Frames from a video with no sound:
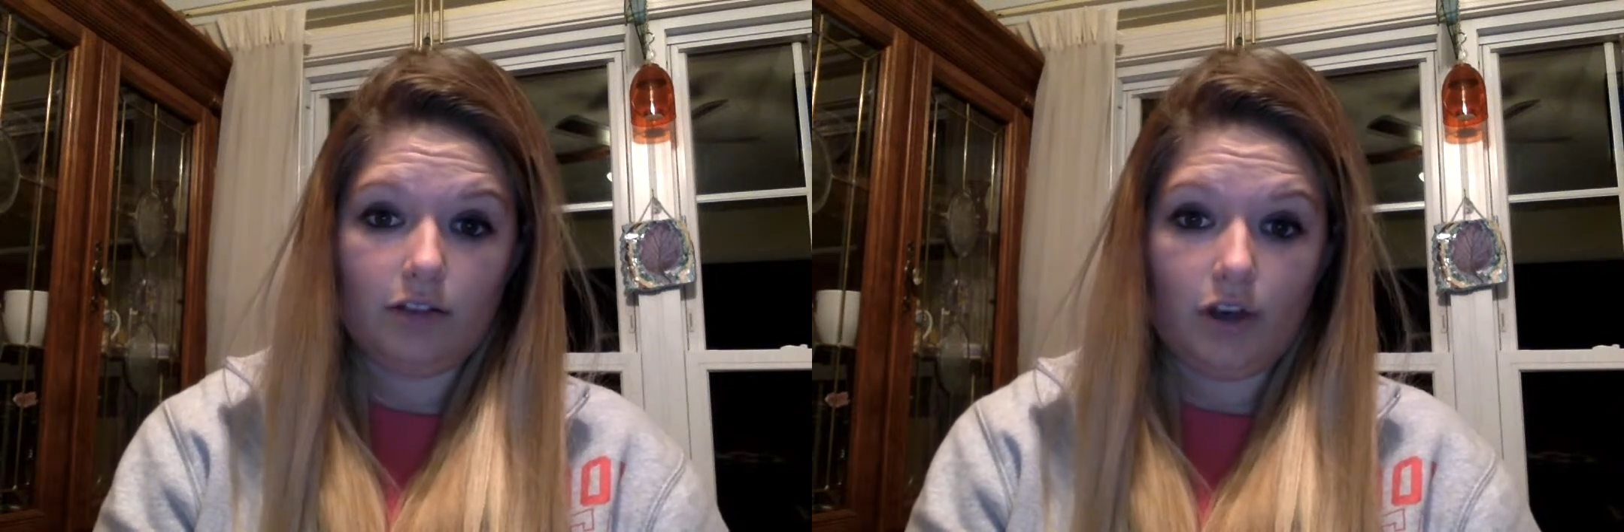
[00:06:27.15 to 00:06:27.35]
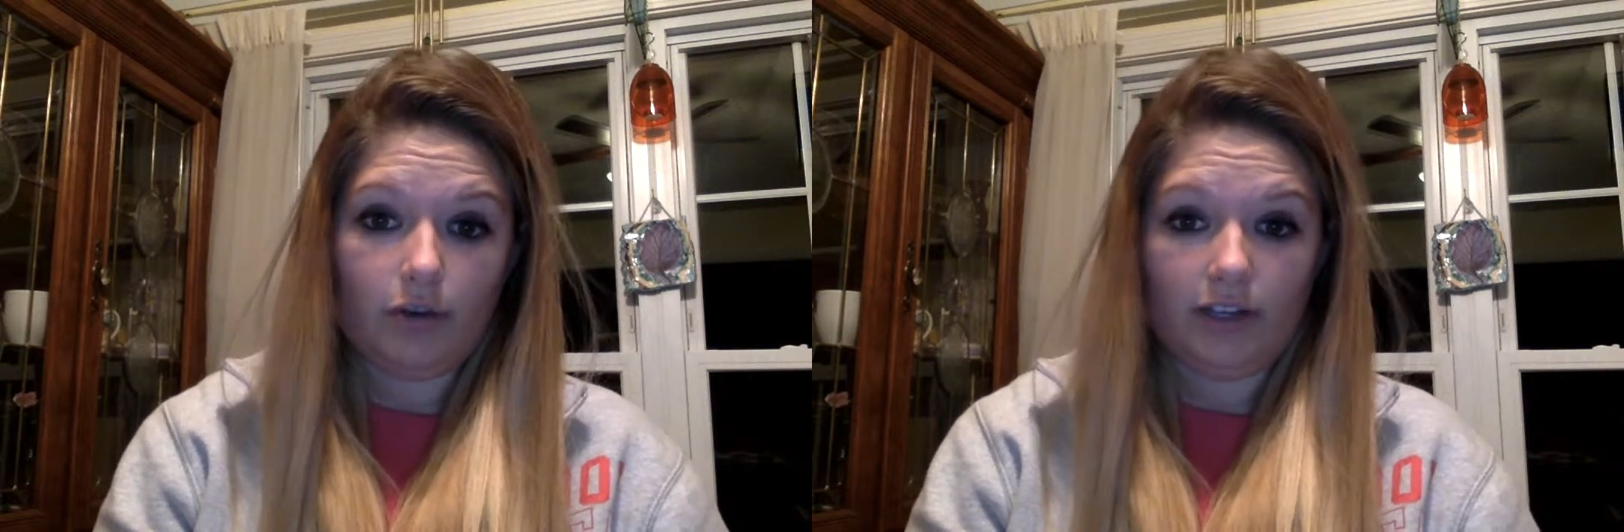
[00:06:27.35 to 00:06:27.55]

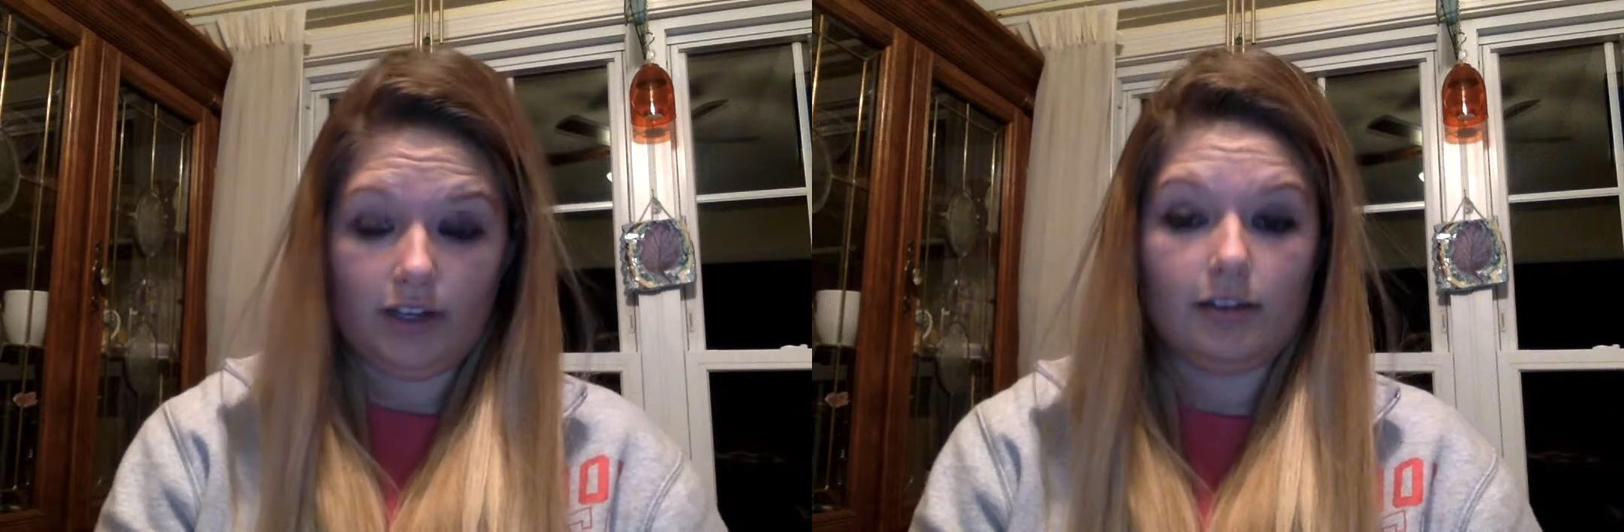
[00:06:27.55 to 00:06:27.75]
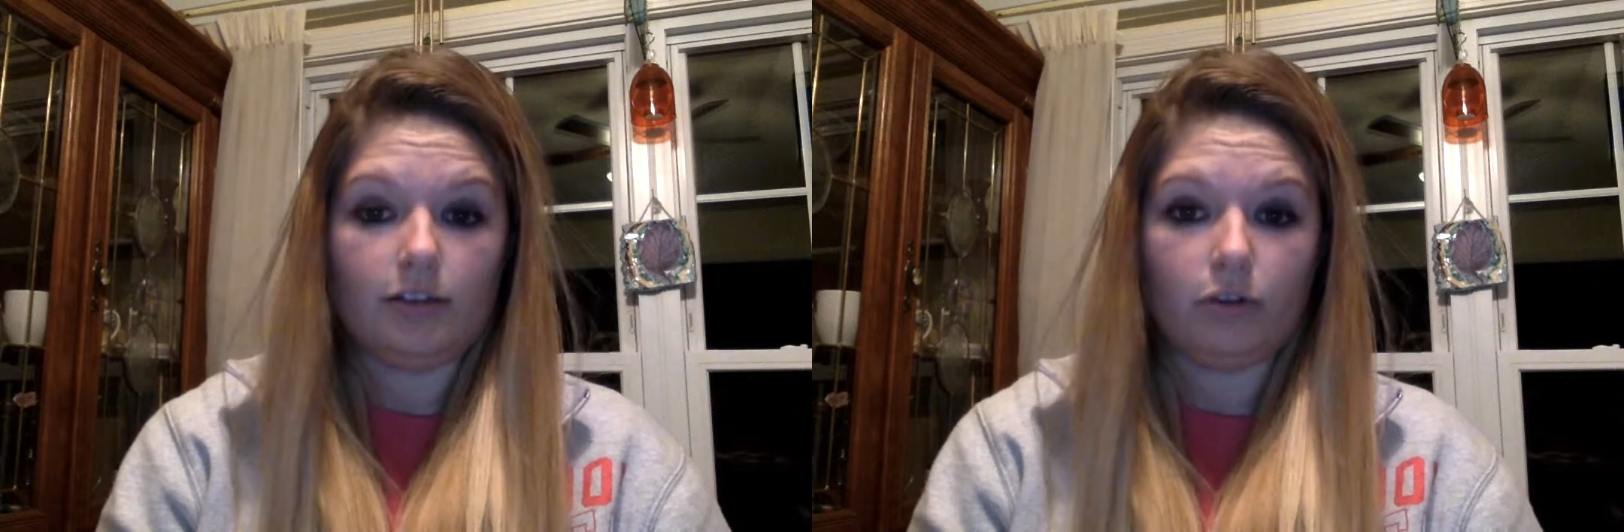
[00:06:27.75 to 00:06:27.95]
low end
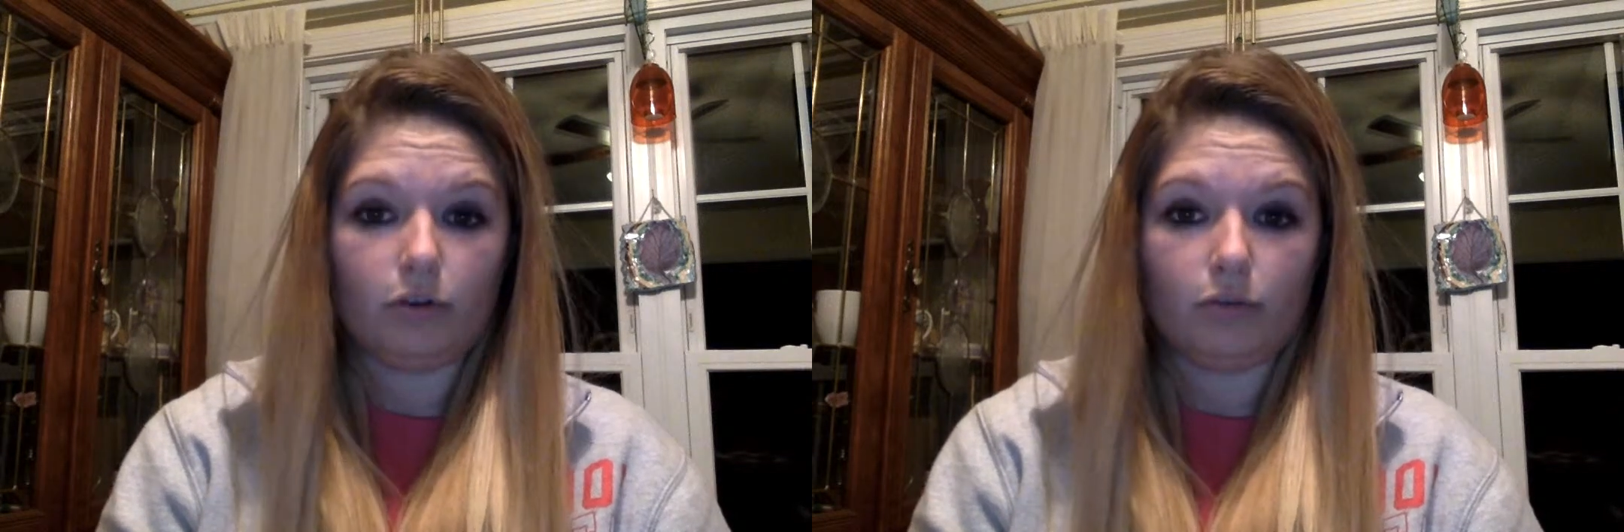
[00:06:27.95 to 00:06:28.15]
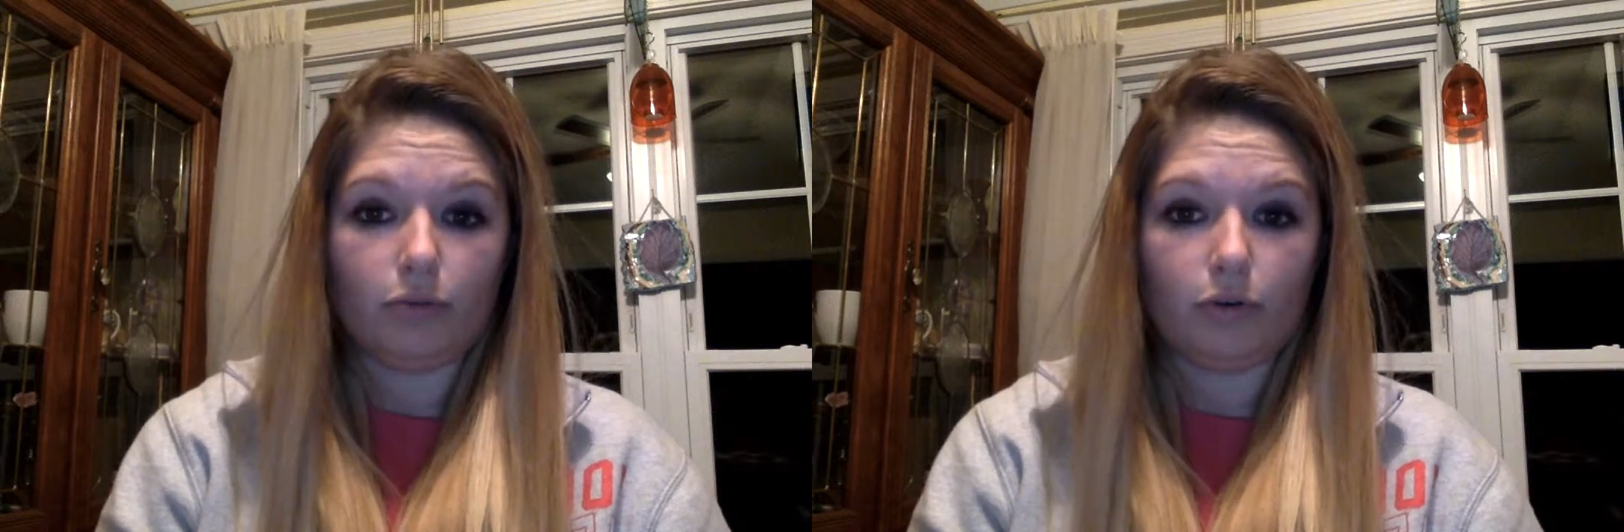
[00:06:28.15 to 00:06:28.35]
of the
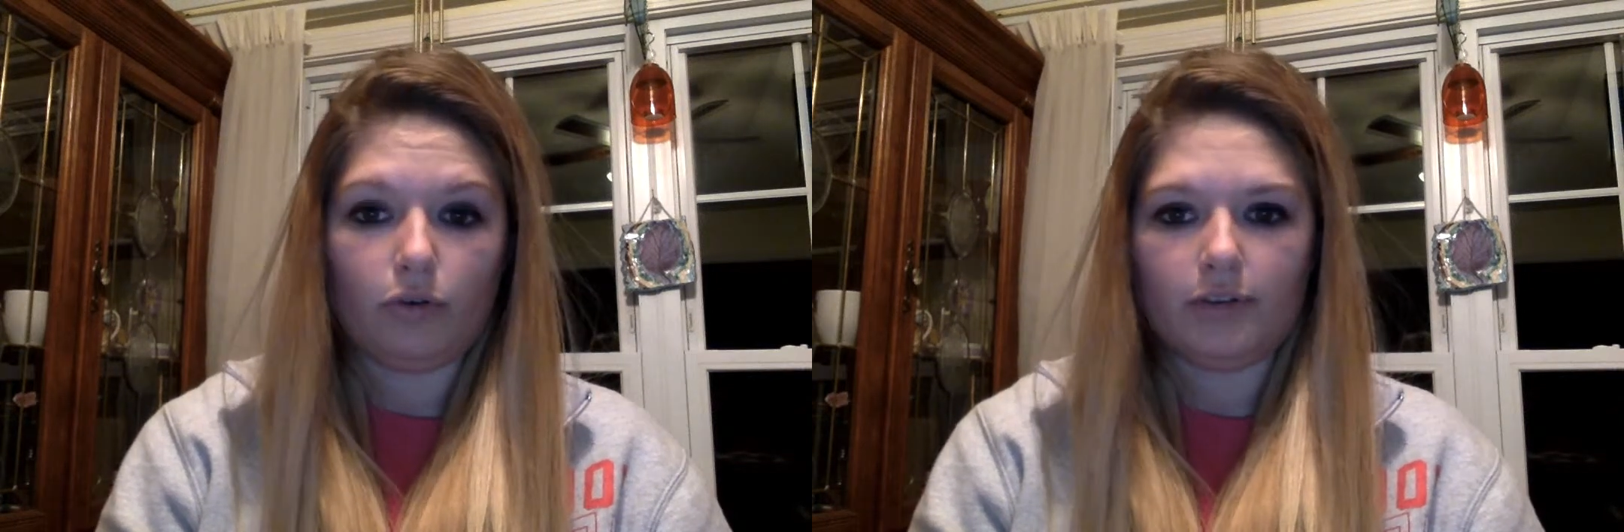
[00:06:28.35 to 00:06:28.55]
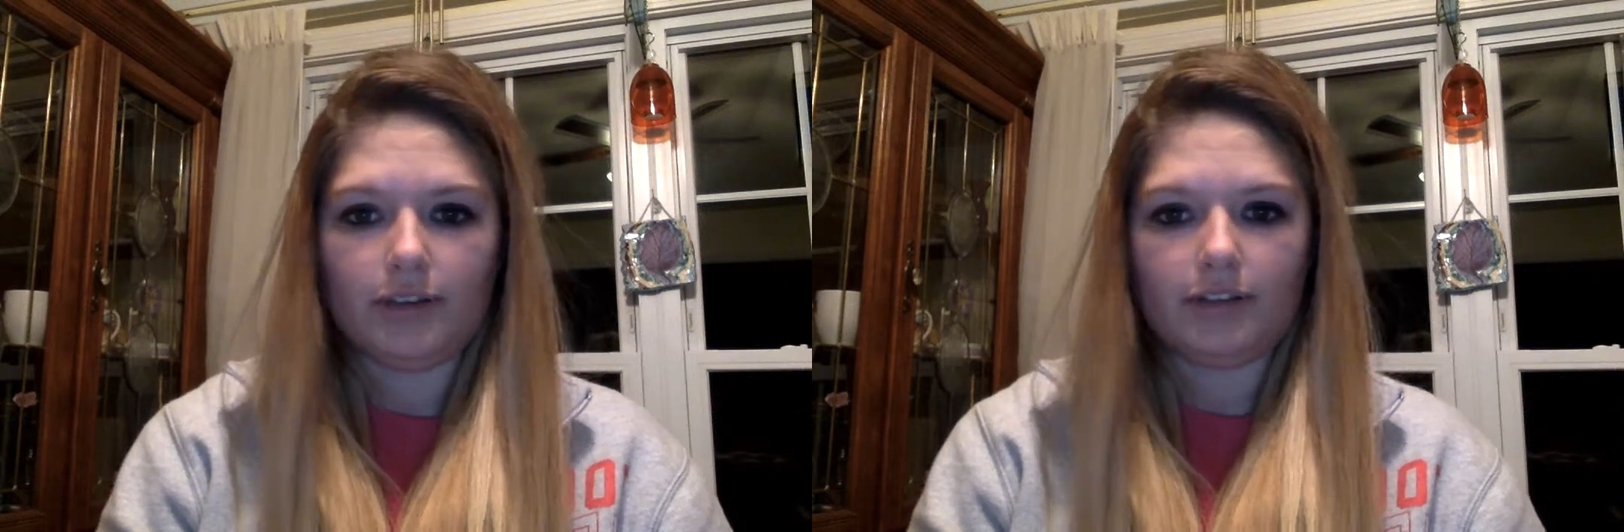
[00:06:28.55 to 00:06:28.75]
totem
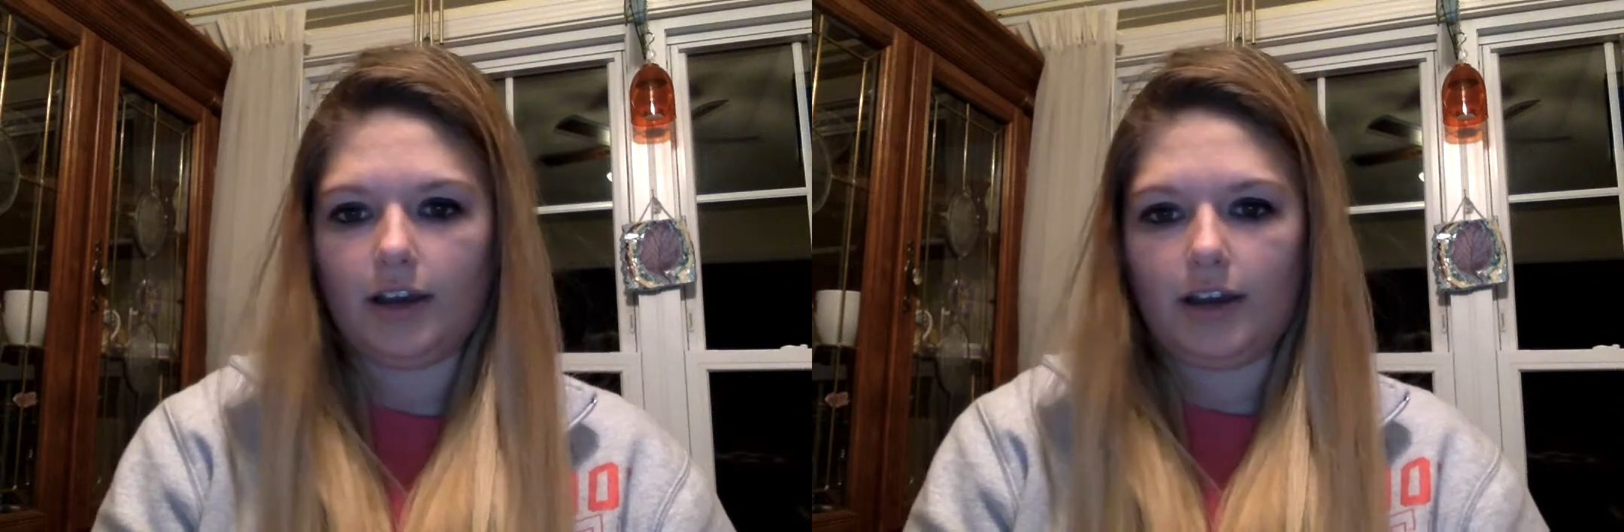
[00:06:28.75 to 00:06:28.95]
pole because